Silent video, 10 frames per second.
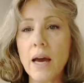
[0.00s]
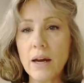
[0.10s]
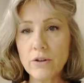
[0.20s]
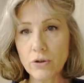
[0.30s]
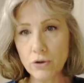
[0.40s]

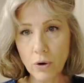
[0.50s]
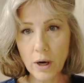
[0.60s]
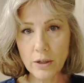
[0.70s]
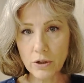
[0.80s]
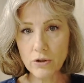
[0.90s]
and you're
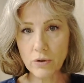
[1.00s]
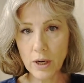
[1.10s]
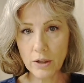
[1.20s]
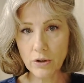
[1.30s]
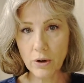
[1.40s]
trying to
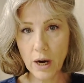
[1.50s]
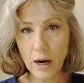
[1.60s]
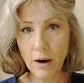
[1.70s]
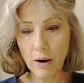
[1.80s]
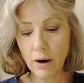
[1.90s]
straighten your
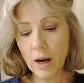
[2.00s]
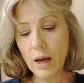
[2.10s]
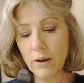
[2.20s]
hair,